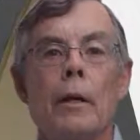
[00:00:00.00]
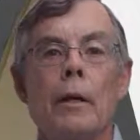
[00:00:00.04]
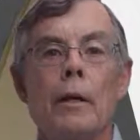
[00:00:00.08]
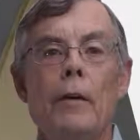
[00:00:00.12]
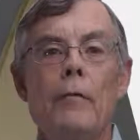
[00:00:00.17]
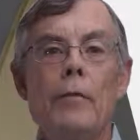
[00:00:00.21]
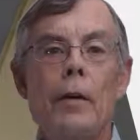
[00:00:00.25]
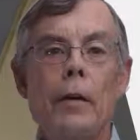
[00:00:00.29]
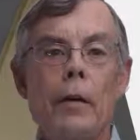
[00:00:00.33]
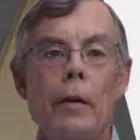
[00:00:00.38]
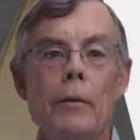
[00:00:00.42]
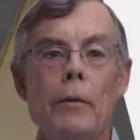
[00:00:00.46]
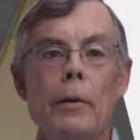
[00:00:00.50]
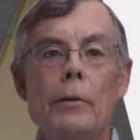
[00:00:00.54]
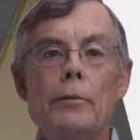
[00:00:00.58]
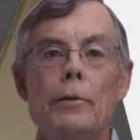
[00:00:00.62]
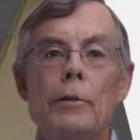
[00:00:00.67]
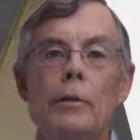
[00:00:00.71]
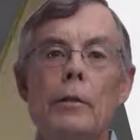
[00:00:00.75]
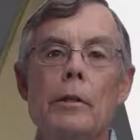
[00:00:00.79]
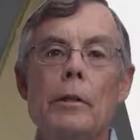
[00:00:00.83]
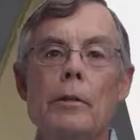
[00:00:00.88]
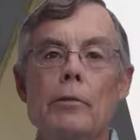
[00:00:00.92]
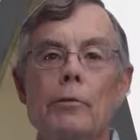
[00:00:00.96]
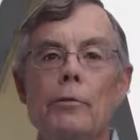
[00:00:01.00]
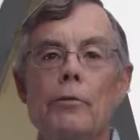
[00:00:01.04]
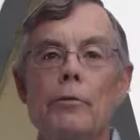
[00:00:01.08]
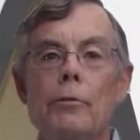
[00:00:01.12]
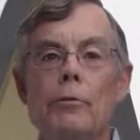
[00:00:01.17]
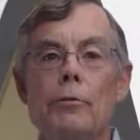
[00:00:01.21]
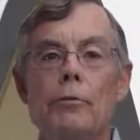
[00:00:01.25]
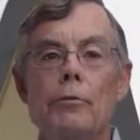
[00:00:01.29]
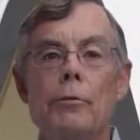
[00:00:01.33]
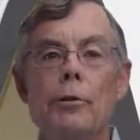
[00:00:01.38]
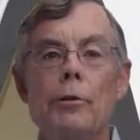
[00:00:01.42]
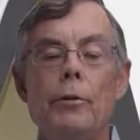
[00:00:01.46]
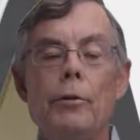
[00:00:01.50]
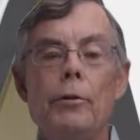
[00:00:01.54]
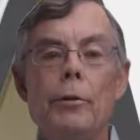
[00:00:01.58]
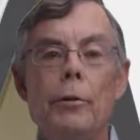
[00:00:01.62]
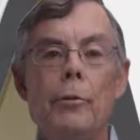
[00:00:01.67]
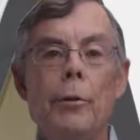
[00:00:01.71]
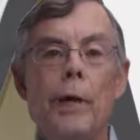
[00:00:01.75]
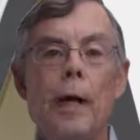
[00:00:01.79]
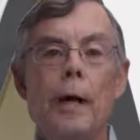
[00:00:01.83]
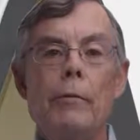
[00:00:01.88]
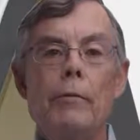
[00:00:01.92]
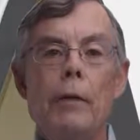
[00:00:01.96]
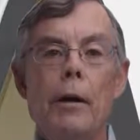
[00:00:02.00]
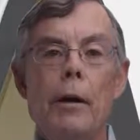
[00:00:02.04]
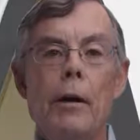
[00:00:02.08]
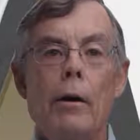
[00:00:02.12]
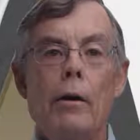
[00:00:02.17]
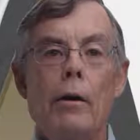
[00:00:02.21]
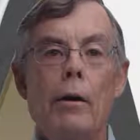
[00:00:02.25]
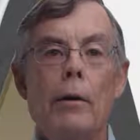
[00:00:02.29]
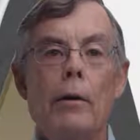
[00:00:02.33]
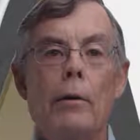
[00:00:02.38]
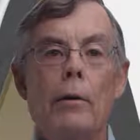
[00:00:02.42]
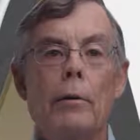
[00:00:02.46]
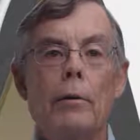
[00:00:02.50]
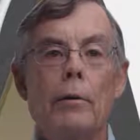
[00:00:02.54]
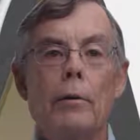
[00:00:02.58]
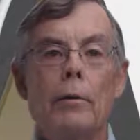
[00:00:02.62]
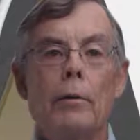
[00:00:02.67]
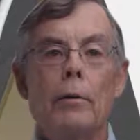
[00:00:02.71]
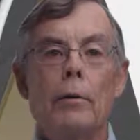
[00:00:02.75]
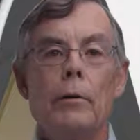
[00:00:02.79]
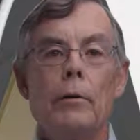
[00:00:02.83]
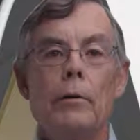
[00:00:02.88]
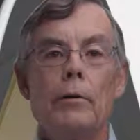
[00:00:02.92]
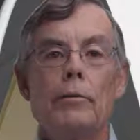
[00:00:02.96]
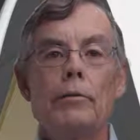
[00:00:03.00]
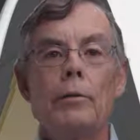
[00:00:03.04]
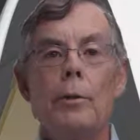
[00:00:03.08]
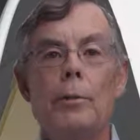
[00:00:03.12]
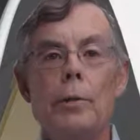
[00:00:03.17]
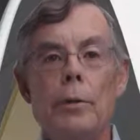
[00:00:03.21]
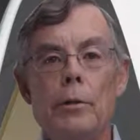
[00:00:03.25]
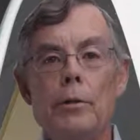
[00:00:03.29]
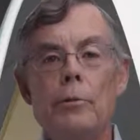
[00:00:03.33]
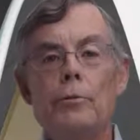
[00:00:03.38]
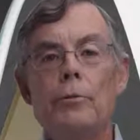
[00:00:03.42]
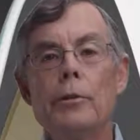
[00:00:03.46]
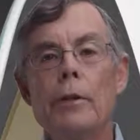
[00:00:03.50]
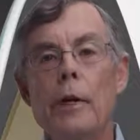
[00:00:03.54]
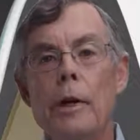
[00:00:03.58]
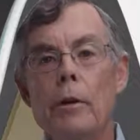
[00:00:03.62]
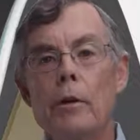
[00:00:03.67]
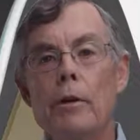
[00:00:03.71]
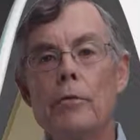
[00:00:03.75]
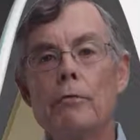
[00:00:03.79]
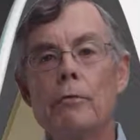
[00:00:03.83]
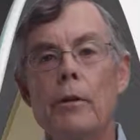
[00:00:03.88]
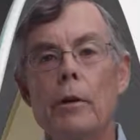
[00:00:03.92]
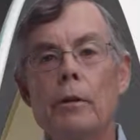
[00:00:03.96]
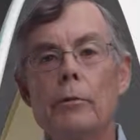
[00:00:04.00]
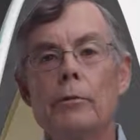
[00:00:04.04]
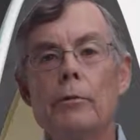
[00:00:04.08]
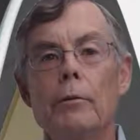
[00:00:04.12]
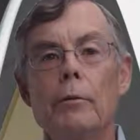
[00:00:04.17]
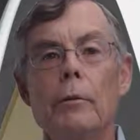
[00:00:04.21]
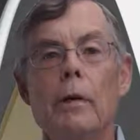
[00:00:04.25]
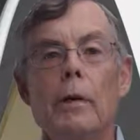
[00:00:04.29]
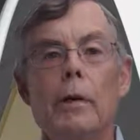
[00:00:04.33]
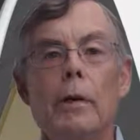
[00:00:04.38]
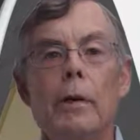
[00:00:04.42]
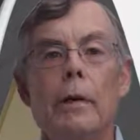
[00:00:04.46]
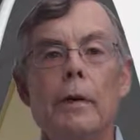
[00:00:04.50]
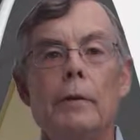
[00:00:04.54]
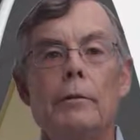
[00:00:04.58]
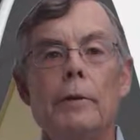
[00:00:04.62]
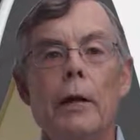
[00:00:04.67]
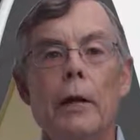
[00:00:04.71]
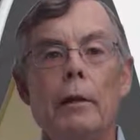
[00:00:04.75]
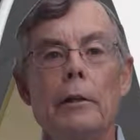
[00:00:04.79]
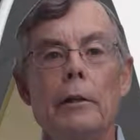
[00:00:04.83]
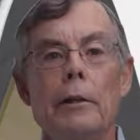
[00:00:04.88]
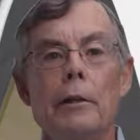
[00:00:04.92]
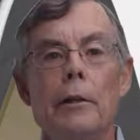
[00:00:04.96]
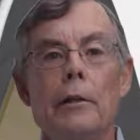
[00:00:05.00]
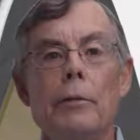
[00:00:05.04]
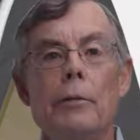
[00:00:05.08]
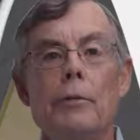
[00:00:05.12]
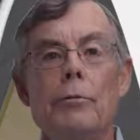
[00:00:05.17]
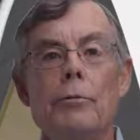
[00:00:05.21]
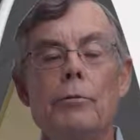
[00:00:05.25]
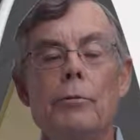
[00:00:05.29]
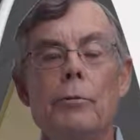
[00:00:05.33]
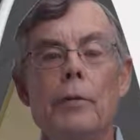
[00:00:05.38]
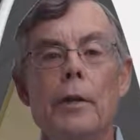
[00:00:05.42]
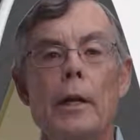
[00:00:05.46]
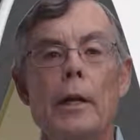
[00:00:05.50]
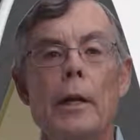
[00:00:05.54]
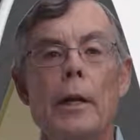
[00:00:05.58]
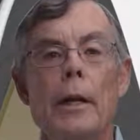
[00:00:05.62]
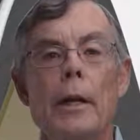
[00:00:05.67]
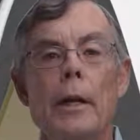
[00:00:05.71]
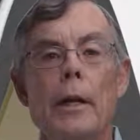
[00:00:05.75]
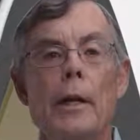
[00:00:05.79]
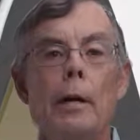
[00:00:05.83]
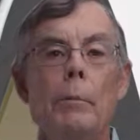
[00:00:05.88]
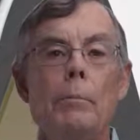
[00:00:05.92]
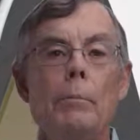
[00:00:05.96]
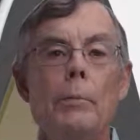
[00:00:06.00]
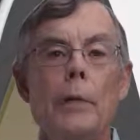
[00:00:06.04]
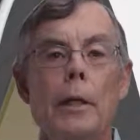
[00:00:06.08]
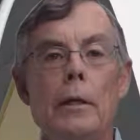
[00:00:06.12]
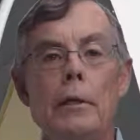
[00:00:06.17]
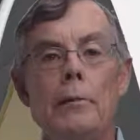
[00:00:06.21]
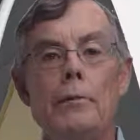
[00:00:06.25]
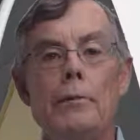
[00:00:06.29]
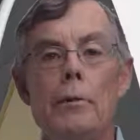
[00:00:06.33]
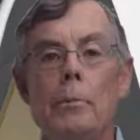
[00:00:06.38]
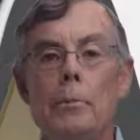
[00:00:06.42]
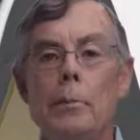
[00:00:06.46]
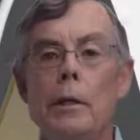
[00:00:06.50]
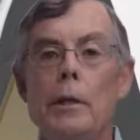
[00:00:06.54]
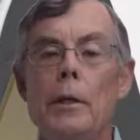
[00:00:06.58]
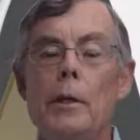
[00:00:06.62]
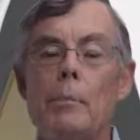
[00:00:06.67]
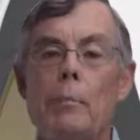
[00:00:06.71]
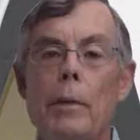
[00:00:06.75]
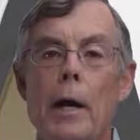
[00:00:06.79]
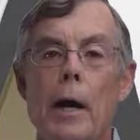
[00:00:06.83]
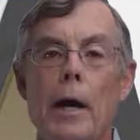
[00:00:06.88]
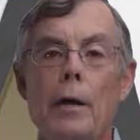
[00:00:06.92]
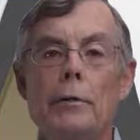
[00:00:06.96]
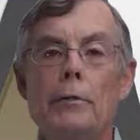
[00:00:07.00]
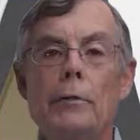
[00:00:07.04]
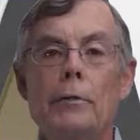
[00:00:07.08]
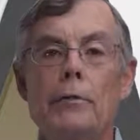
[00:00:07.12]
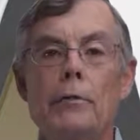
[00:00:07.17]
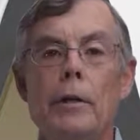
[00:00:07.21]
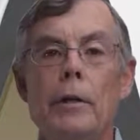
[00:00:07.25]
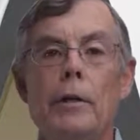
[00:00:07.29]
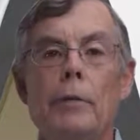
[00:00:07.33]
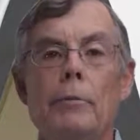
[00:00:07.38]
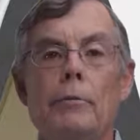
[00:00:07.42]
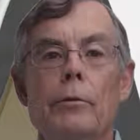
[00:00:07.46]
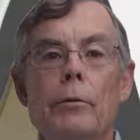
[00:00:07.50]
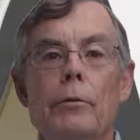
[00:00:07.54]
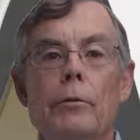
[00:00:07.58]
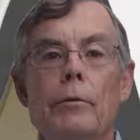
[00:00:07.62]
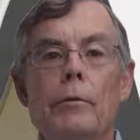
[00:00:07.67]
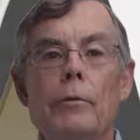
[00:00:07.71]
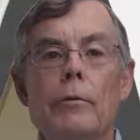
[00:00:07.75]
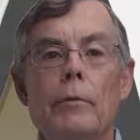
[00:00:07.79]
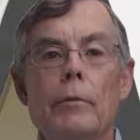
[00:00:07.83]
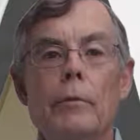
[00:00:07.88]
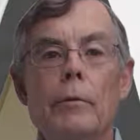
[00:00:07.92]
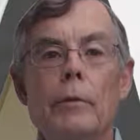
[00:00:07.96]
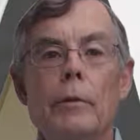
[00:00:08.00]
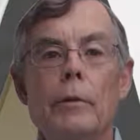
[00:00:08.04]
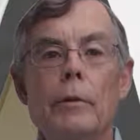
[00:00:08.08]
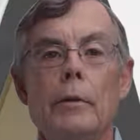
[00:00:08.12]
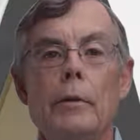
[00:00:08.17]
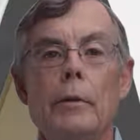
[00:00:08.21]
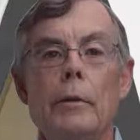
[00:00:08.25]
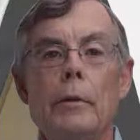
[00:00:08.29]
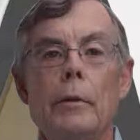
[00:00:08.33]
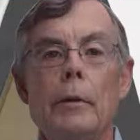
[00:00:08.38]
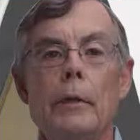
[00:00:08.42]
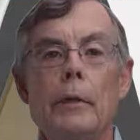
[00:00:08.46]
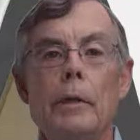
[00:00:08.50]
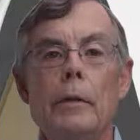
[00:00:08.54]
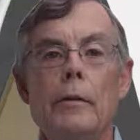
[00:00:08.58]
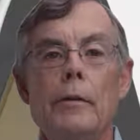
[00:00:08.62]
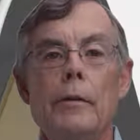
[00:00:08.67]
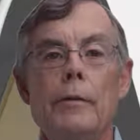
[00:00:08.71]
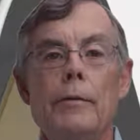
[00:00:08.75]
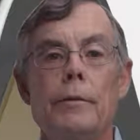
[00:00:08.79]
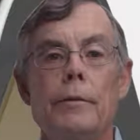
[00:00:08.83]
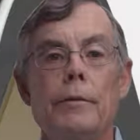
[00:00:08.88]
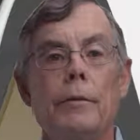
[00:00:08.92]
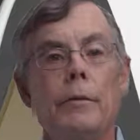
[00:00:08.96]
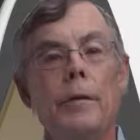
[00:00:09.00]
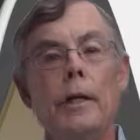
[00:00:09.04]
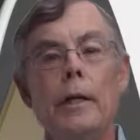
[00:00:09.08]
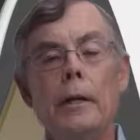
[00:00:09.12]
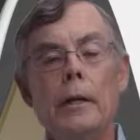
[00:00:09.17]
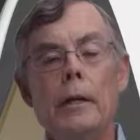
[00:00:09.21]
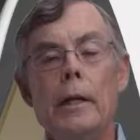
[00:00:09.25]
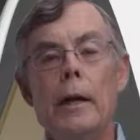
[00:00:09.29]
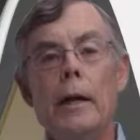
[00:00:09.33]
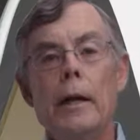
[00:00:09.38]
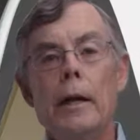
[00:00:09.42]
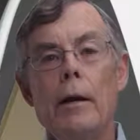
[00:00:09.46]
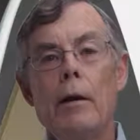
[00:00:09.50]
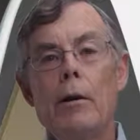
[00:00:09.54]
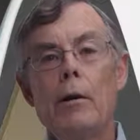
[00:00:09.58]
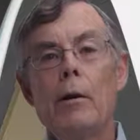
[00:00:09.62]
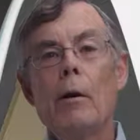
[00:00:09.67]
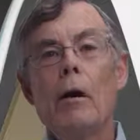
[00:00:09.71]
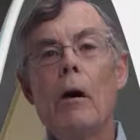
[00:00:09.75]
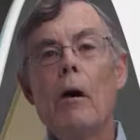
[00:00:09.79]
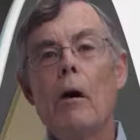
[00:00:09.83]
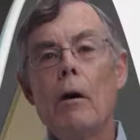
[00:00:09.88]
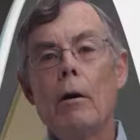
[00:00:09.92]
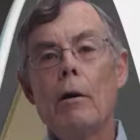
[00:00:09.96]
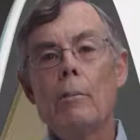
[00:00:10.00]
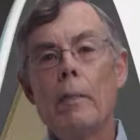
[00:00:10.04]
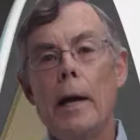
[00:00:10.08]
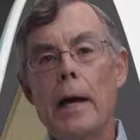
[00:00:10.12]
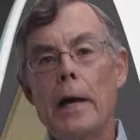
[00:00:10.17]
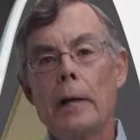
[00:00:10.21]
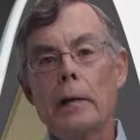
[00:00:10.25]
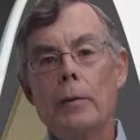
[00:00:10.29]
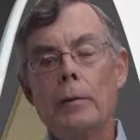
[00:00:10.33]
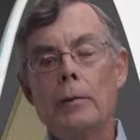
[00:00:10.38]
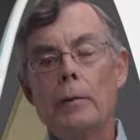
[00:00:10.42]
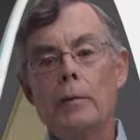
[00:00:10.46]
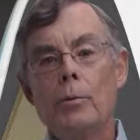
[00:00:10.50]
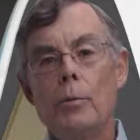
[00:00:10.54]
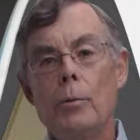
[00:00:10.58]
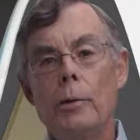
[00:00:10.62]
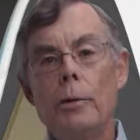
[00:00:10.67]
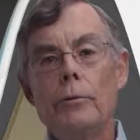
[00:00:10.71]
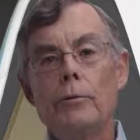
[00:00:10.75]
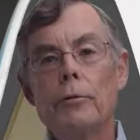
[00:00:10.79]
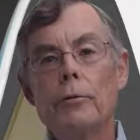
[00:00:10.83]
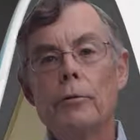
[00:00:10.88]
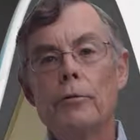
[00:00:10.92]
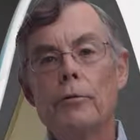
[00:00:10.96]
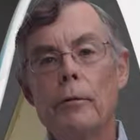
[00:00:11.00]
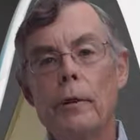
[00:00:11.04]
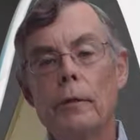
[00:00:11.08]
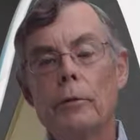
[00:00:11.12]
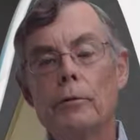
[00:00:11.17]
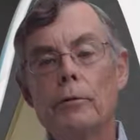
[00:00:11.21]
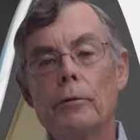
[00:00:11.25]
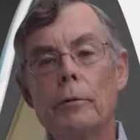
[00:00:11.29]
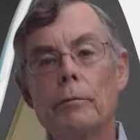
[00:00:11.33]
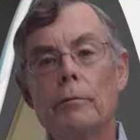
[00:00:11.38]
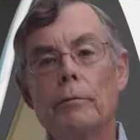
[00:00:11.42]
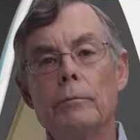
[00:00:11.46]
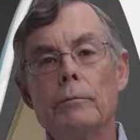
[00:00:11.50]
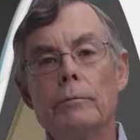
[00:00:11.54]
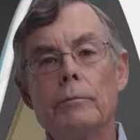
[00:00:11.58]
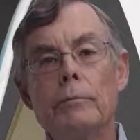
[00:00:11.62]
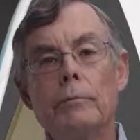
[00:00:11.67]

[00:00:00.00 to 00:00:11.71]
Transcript: If any of these conditions is true, then we have an error. So we use the error function, telling the user that m needs to be a positive integer. And then error automatically quits the function.